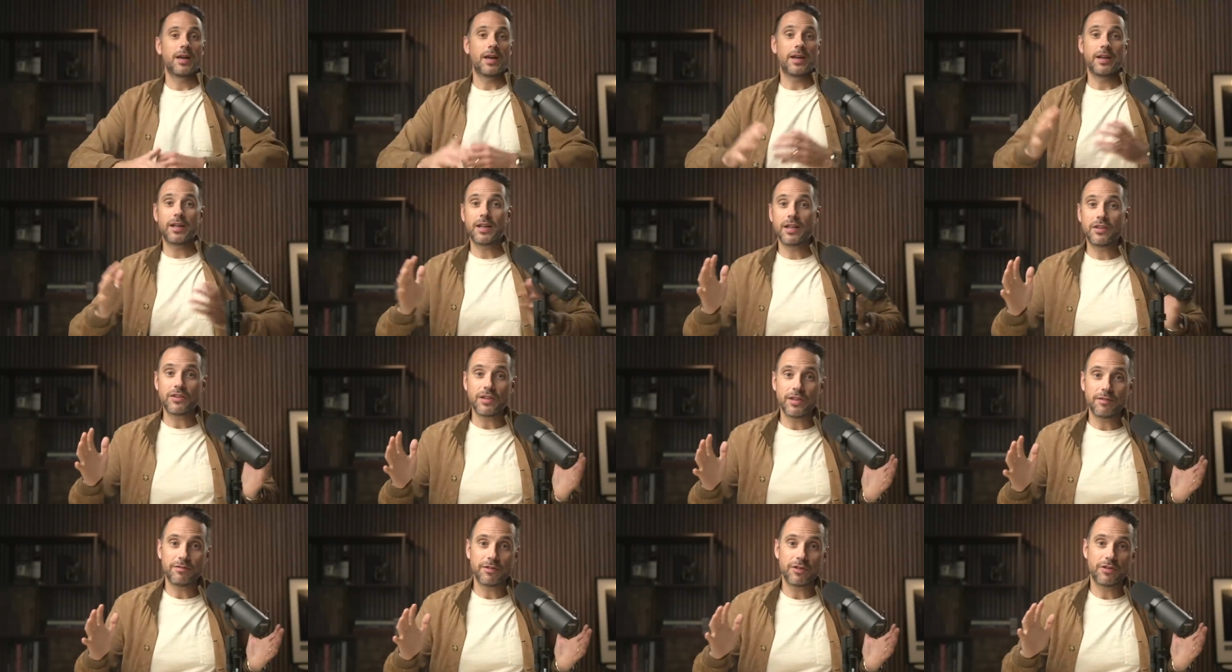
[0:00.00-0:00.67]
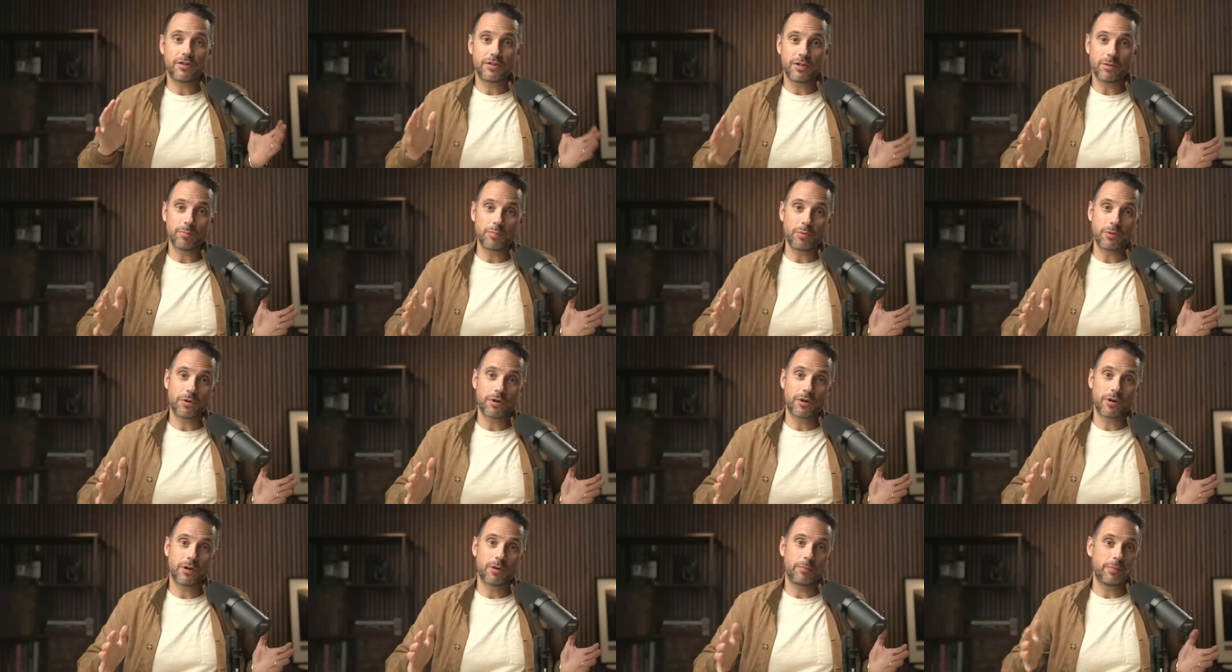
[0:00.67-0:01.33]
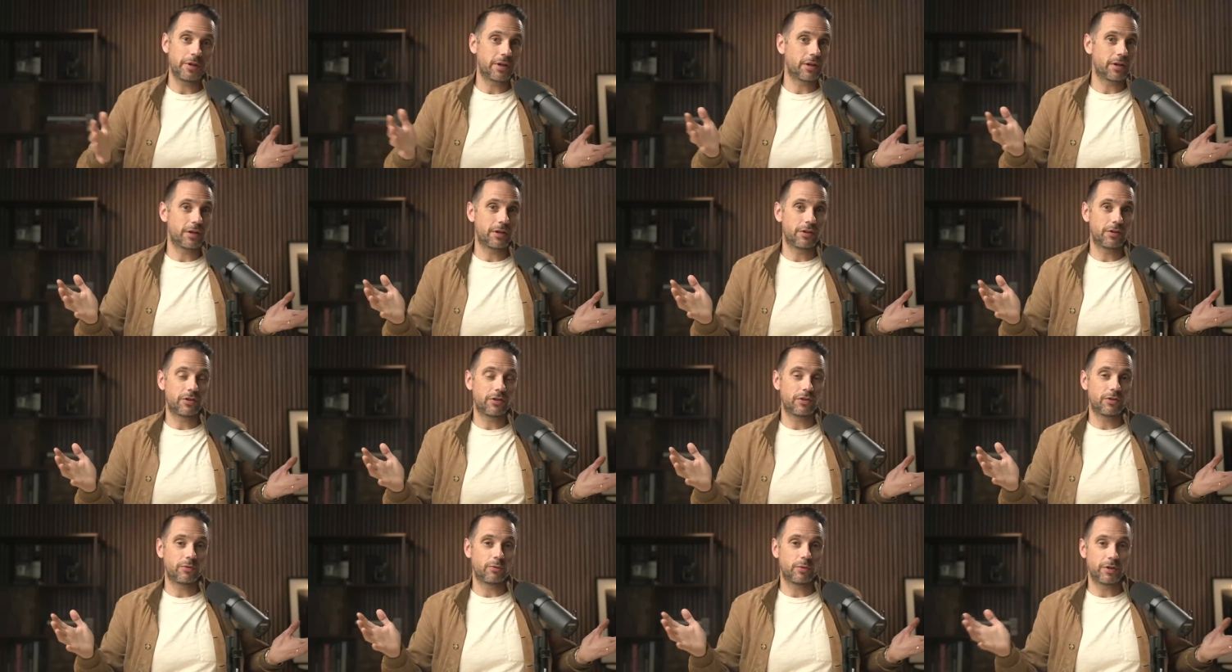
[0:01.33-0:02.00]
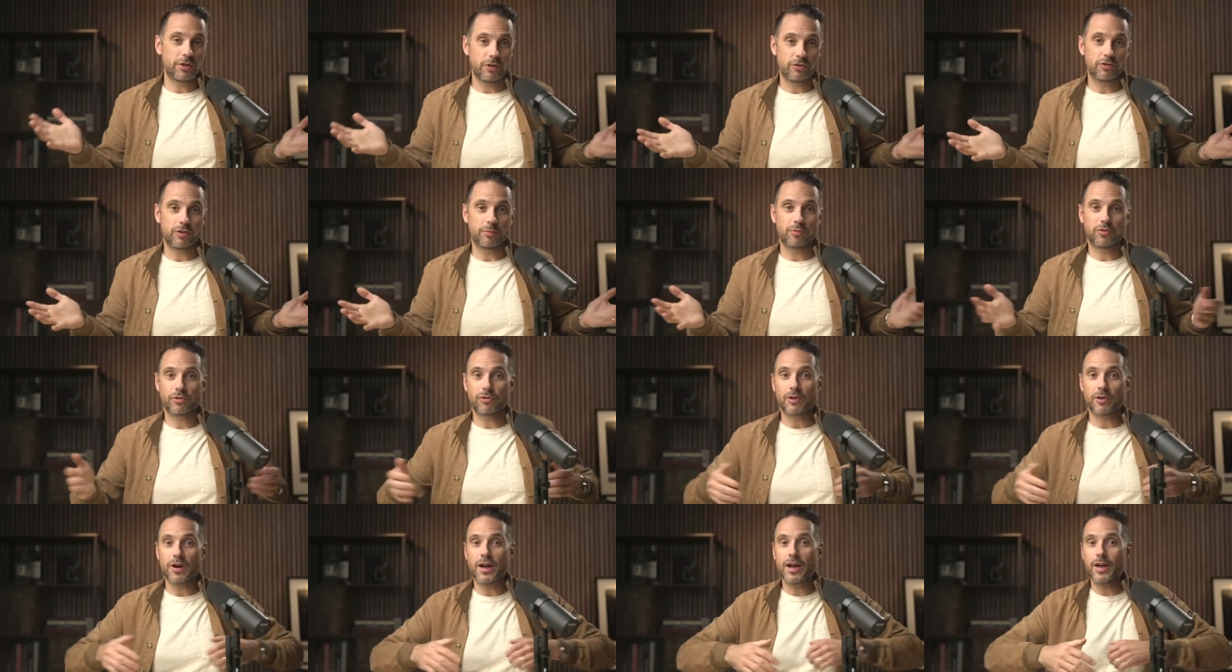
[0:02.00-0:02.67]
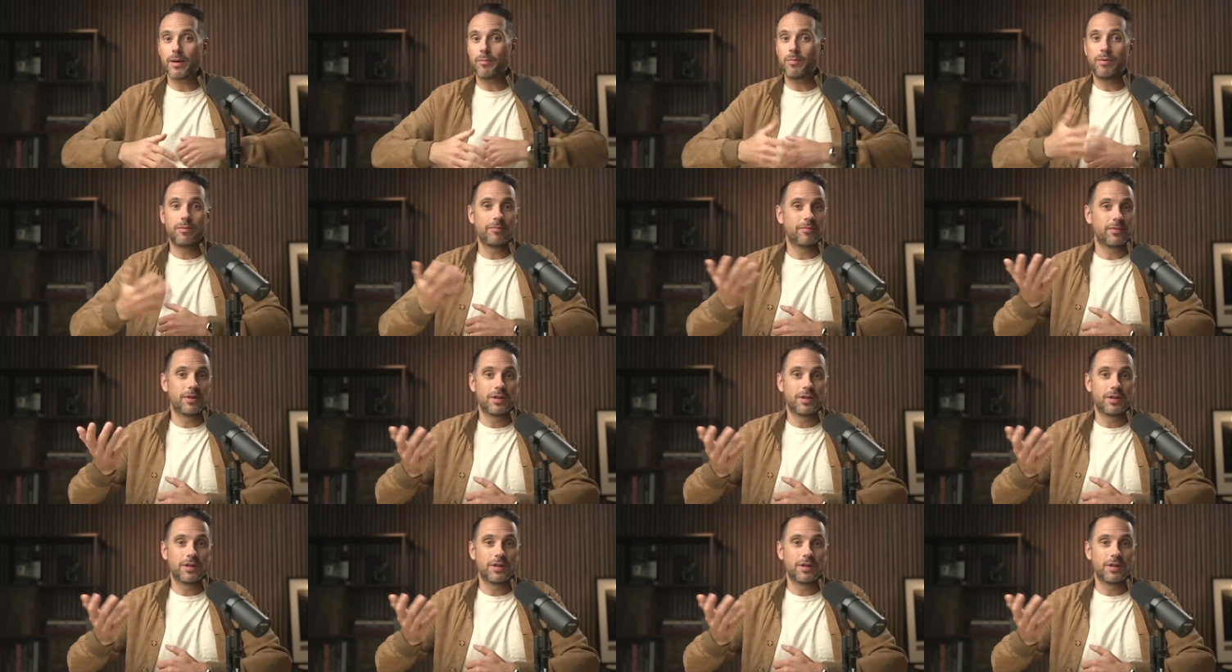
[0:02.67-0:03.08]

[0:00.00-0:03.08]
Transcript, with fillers: And it gets even simpler because when you subscribe,